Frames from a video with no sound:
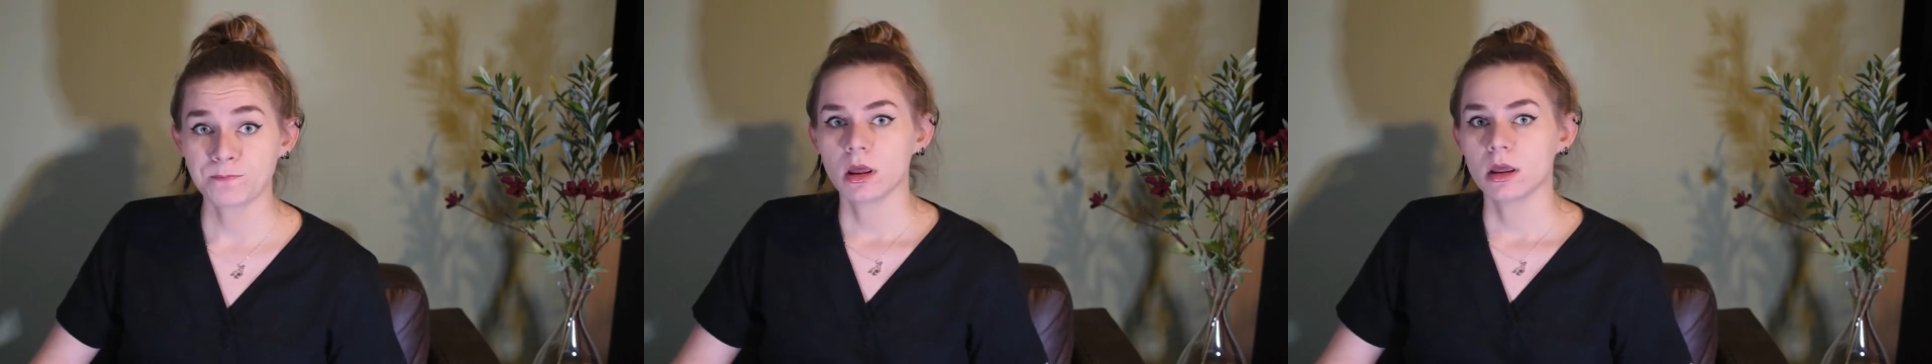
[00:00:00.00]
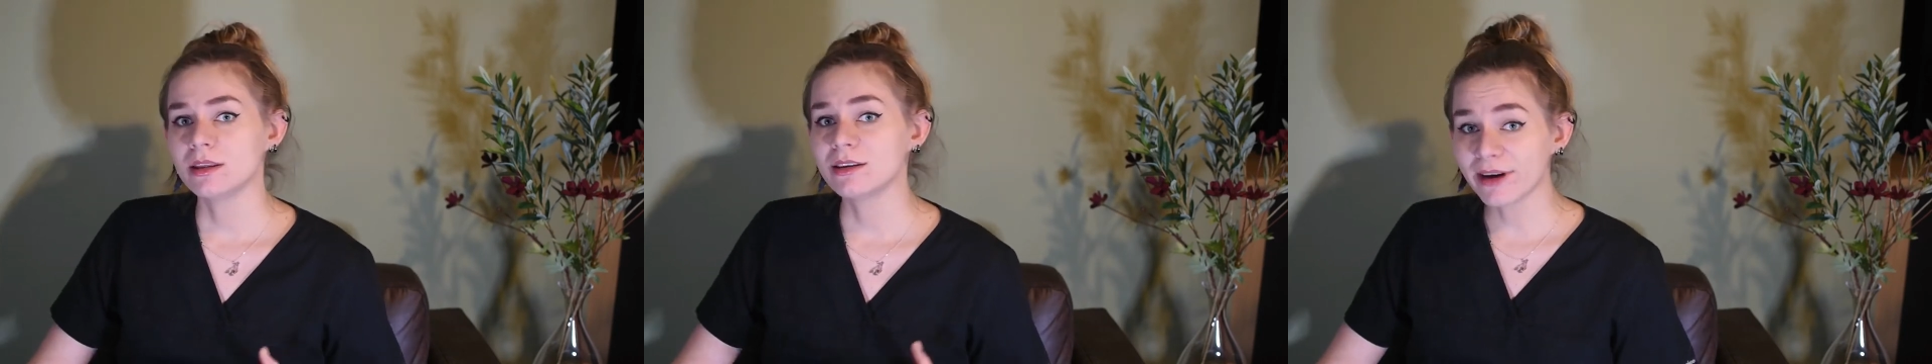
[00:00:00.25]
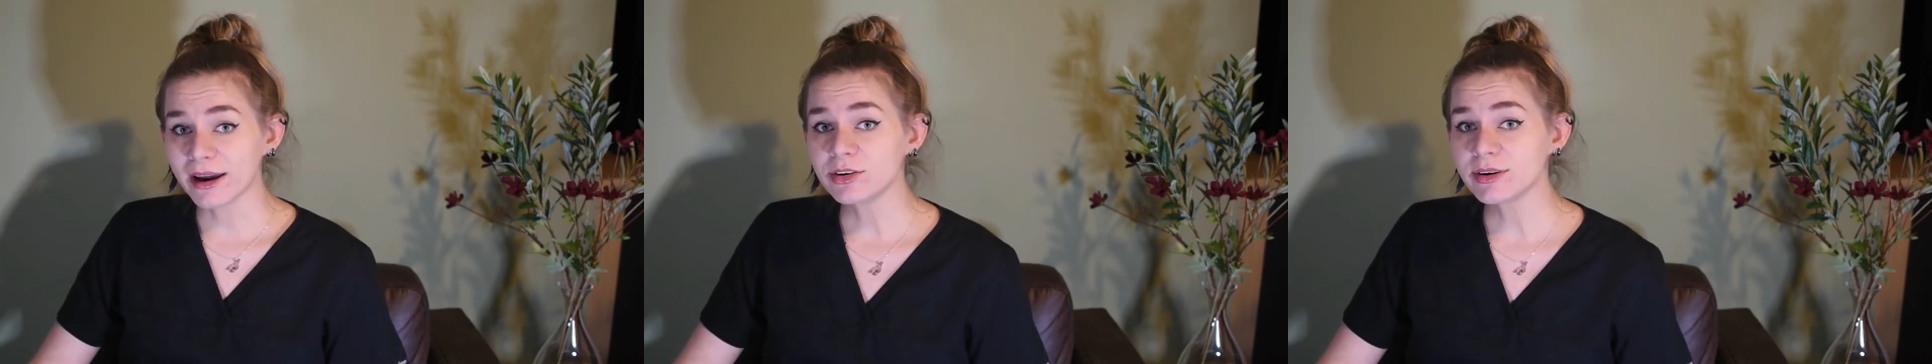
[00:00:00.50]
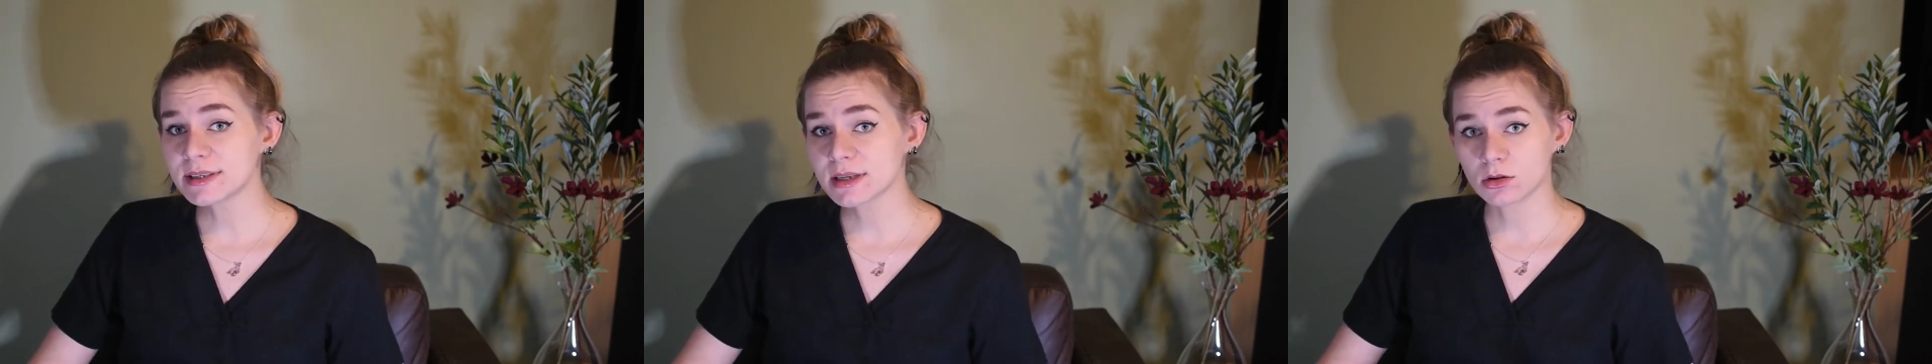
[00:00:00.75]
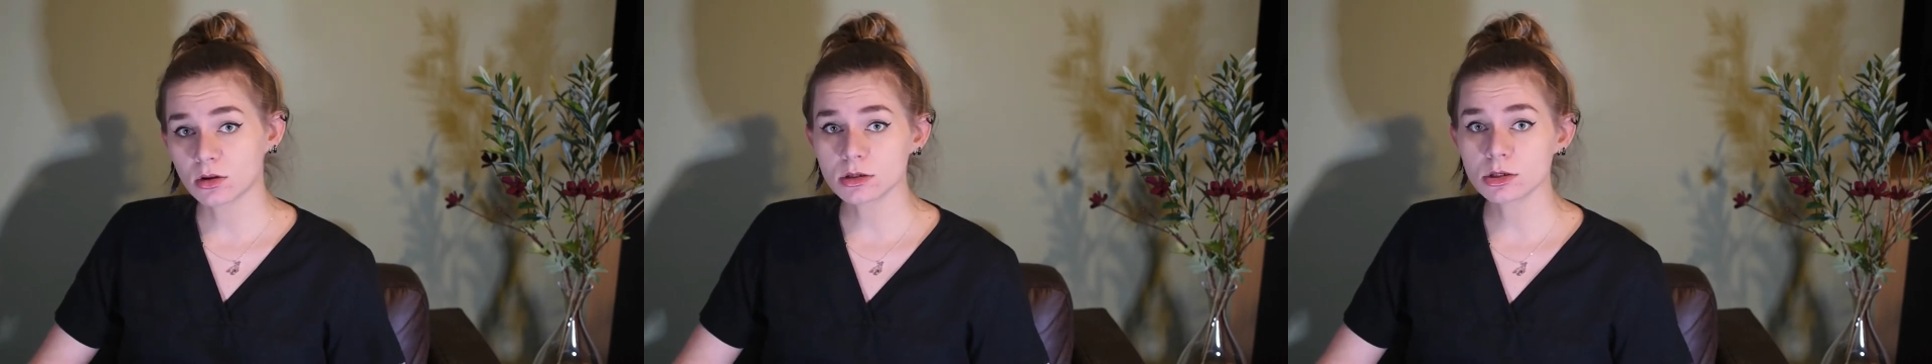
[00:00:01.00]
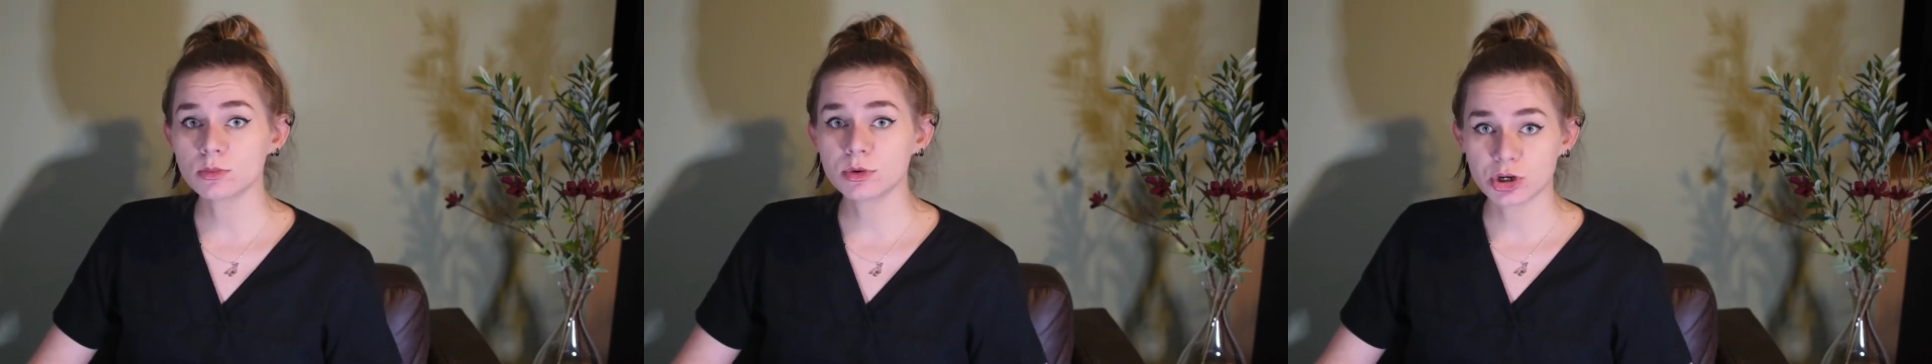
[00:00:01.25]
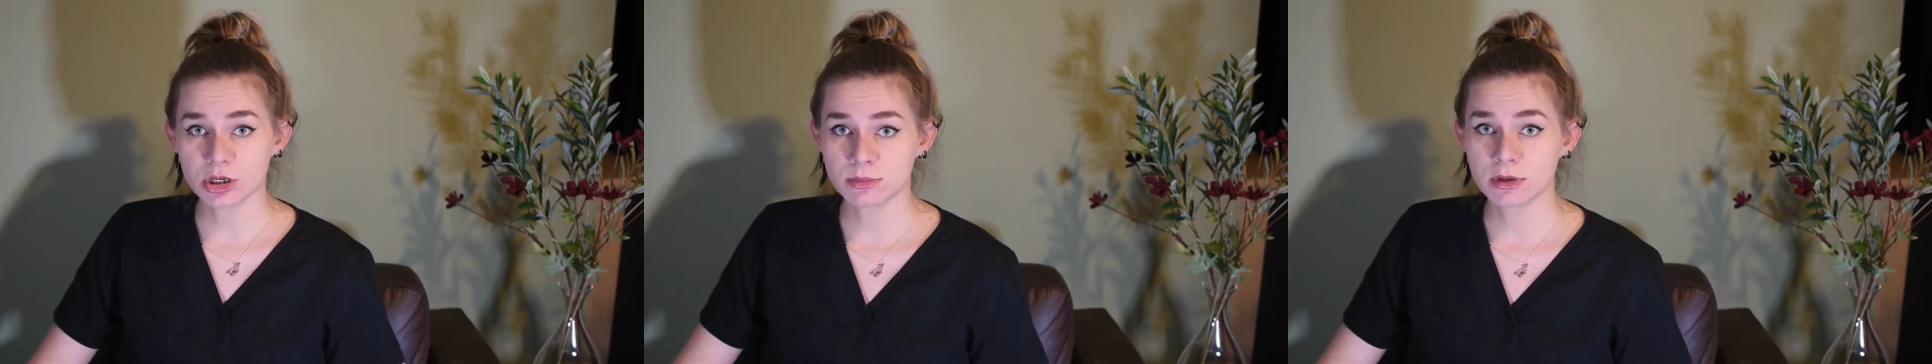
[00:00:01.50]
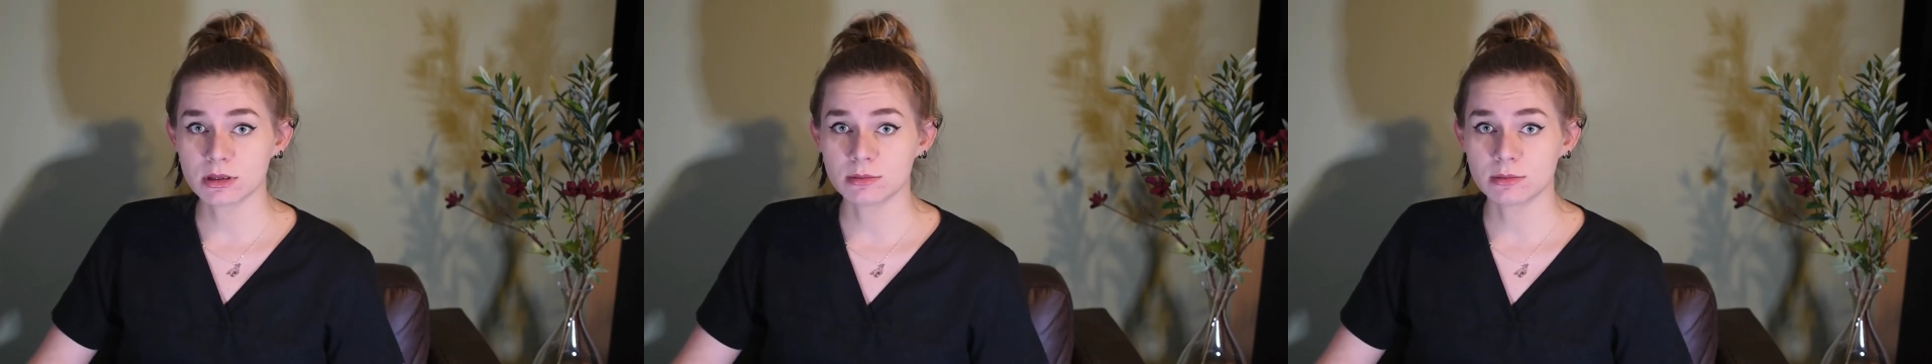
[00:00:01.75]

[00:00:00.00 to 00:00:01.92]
The virus can also be transmitted